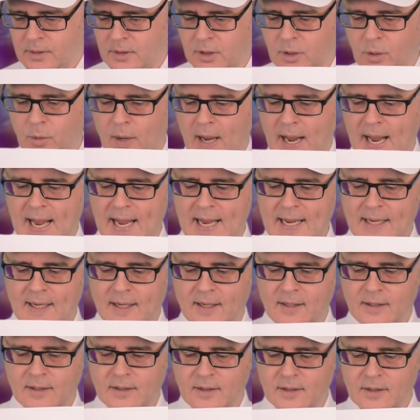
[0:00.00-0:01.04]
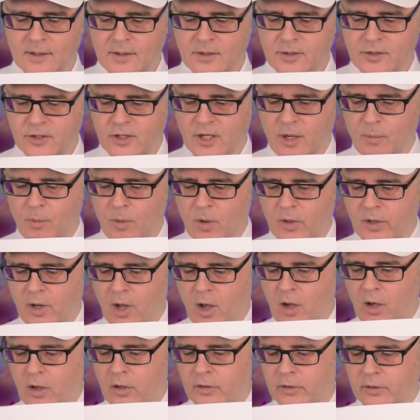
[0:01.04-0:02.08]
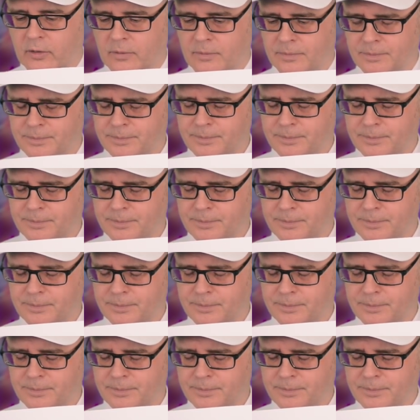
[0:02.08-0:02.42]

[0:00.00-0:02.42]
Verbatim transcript: You egg someone on.